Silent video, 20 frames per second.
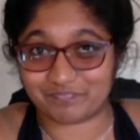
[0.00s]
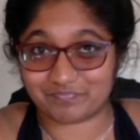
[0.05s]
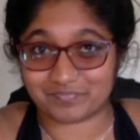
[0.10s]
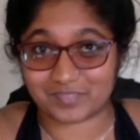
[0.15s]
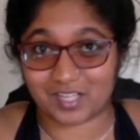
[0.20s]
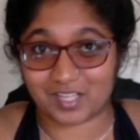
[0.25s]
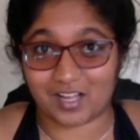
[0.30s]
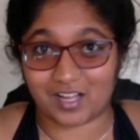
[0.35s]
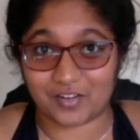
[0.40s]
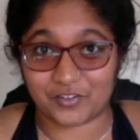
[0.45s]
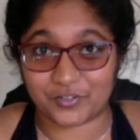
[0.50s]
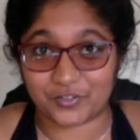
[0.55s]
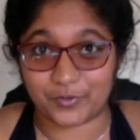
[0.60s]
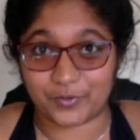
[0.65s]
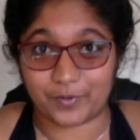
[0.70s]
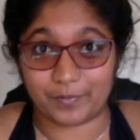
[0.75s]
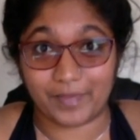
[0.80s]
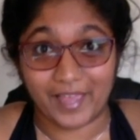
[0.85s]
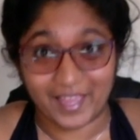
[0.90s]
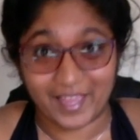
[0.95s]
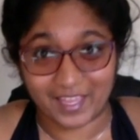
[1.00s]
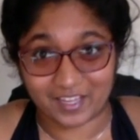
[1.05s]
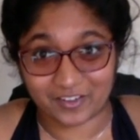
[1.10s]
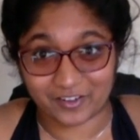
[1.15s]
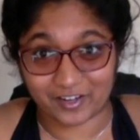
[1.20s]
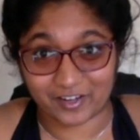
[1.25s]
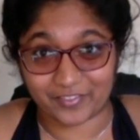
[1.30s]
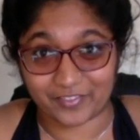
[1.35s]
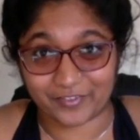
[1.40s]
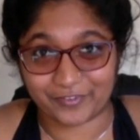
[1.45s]
onto a bed
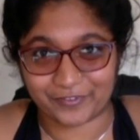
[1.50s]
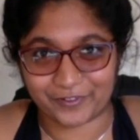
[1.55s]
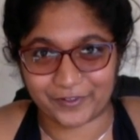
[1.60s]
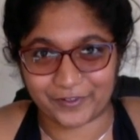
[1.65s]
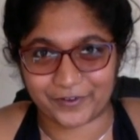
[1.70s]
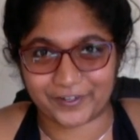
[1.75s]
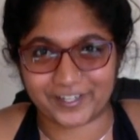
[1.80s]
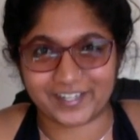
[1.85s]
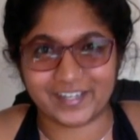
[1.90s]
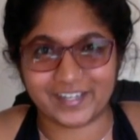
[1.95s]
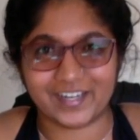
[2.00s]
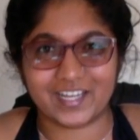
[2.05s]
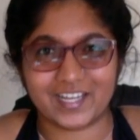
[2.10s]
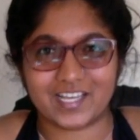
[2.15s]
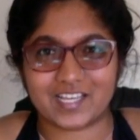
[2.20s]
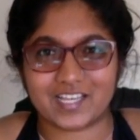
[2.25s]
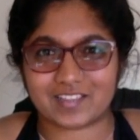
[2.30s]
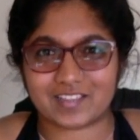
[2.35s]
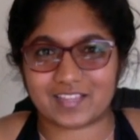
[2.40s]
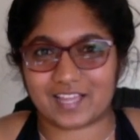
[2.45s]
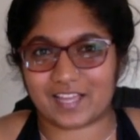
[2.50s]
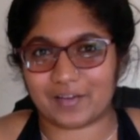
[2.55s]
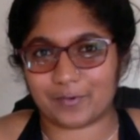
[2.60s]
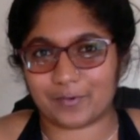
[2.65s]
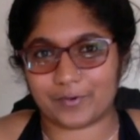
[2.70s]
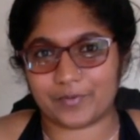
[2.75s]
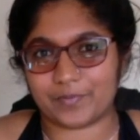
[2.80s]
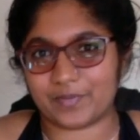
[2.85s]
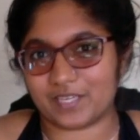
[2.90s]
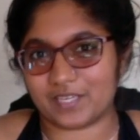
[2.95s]
or on the floor. That
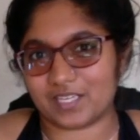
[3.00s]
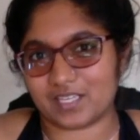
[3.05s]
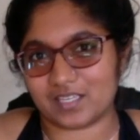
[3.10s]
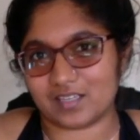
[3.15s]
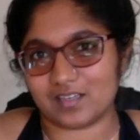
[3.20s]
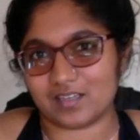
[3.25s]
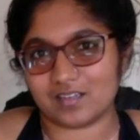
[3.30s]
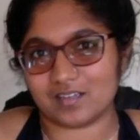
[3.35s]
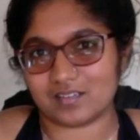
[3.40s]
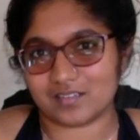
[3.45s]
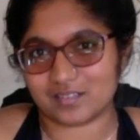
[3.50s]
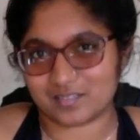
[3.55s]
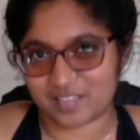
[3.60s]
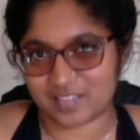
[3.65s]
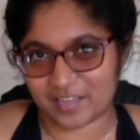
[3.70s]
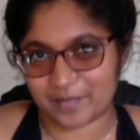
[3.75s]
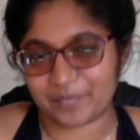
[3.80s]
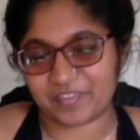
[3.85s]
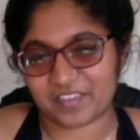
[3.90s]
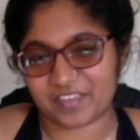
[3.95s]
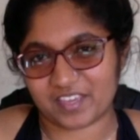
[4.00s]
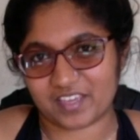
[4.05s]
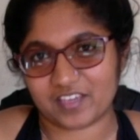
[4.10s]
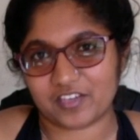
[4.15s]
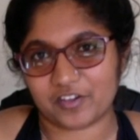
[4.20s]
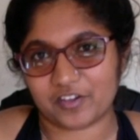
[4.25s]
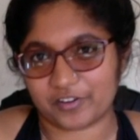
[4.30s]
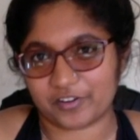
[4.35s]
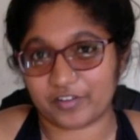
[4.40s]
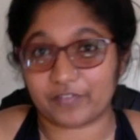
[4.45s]
would be the same thing,
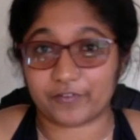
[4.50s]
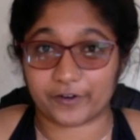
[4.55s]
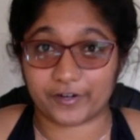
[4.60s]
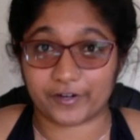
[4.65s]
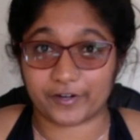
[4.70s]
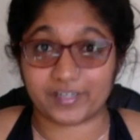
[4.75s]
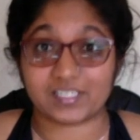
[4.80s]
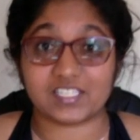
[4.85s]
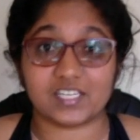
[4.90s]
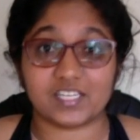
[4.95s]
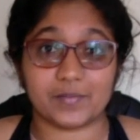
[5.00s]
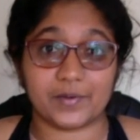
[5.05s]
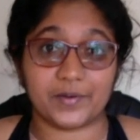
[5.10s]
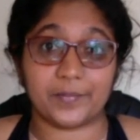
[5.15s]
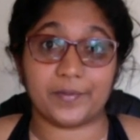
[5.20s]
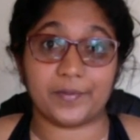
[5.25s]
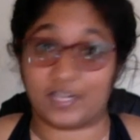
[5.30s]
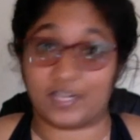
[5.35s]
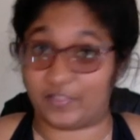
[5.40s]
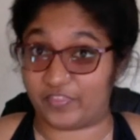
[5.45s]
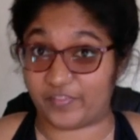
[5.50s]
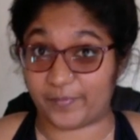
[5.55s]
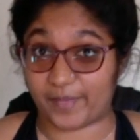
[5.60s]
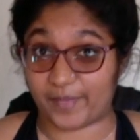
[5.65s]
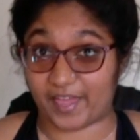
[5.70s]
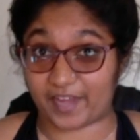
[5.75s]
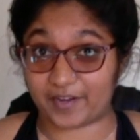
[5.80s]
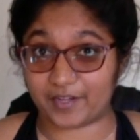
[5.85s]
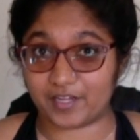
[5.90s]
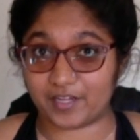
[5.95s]
yoga for edema, but in the
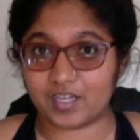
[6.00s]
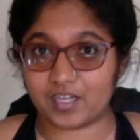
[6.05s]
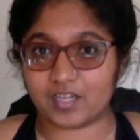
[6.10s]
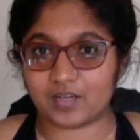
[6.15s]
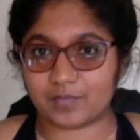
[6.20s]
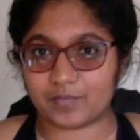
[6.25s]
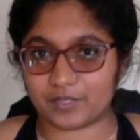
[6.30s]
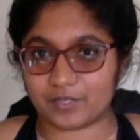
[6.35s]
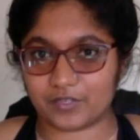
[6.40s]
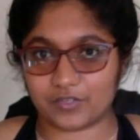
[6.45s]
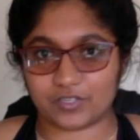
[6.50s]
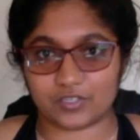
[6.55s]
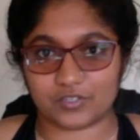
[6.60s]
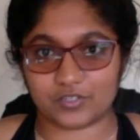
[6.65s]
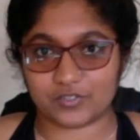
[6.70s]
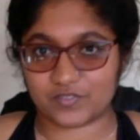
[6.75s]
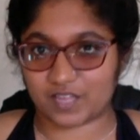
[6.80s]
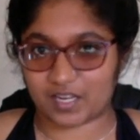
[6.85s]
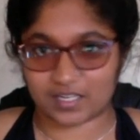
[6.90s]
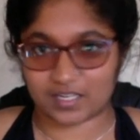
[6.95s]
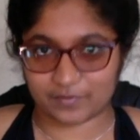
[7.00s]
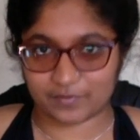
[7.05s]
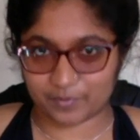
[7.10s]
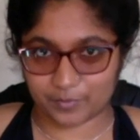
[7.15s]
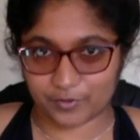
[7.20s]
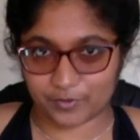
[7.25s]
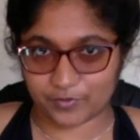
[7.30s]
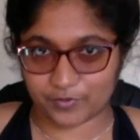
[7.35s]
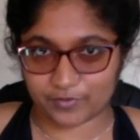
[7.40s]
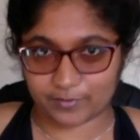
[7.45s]
bed. But you can use any of the
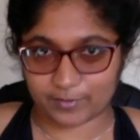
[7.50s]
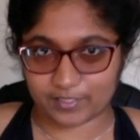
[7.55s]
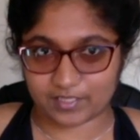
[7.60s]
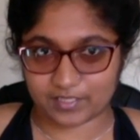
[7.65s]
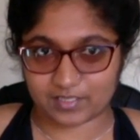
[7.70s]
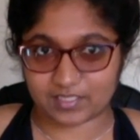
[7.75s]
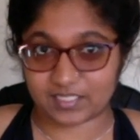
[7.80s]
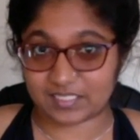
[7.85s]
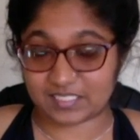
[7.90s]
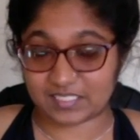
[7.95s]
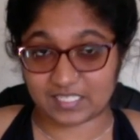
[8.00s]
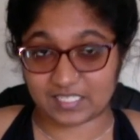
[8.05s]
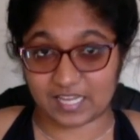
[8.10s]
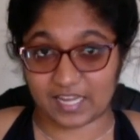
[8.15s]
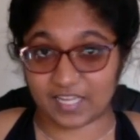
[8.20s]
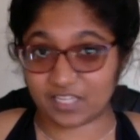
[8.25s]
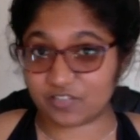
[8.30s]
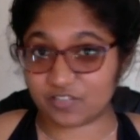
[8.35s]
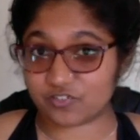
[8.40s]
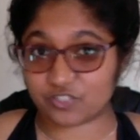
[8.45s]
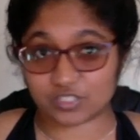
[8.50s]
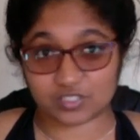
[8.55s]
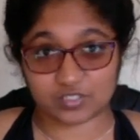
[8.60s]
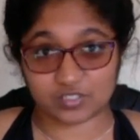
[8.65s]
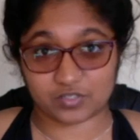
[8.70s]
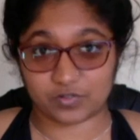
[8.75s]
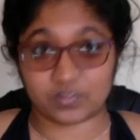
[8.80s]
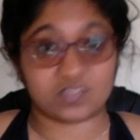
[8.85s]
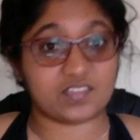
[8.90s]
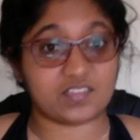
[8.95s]
moves we did today and just
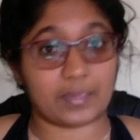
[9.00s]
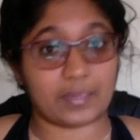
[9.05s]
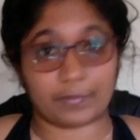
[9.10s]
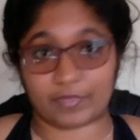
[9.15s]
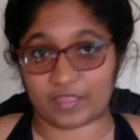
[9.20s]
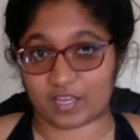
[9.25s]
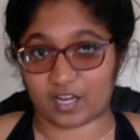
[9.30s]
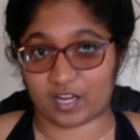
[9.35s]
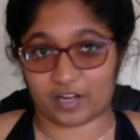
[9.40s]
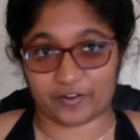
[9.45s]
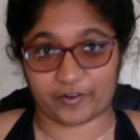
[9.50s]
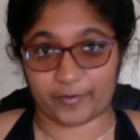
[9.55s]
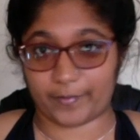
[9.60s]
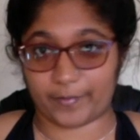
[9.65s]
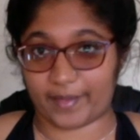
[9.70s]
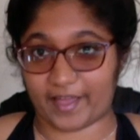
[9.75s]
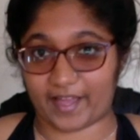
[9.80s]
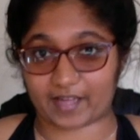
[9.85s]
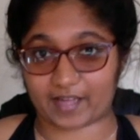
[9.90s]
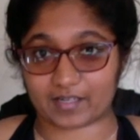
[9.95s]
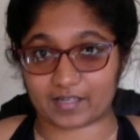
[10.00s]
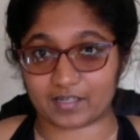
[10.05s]
do the same thing on your back.